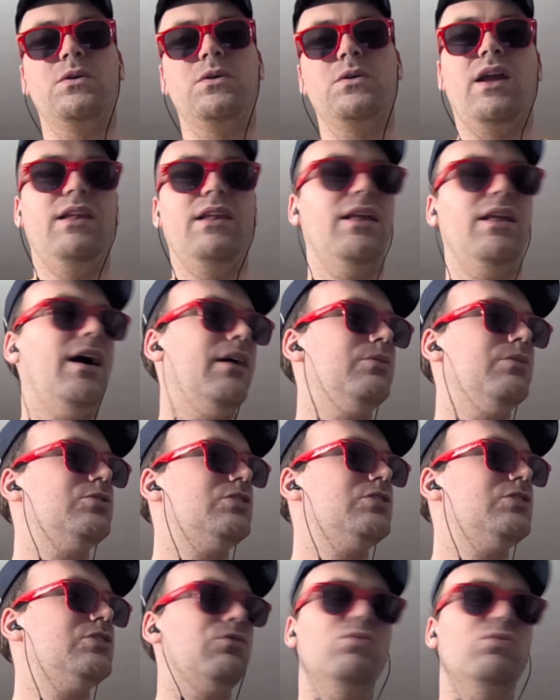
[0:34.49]
And I was
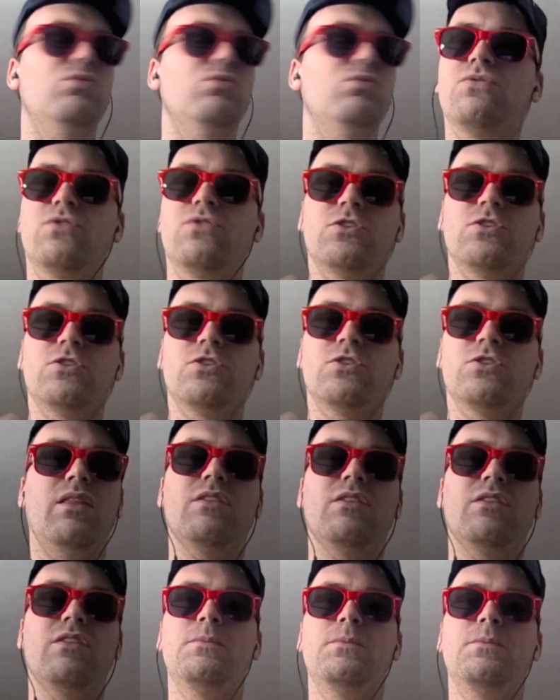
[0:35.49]
getting really frustrated at this
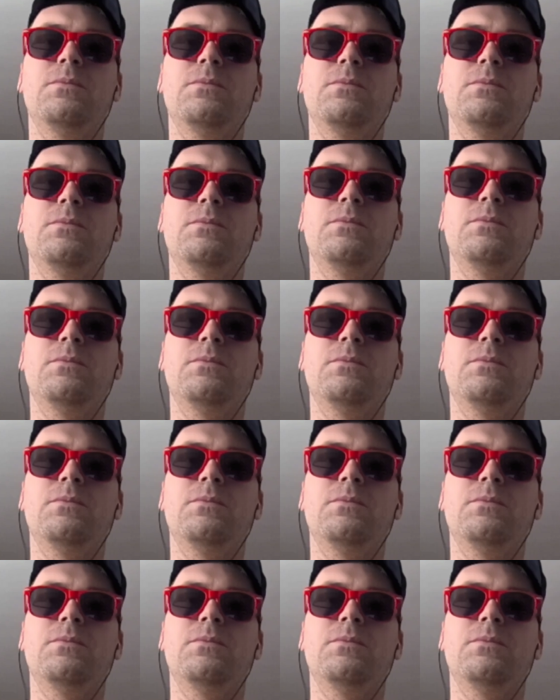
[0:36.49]
bug.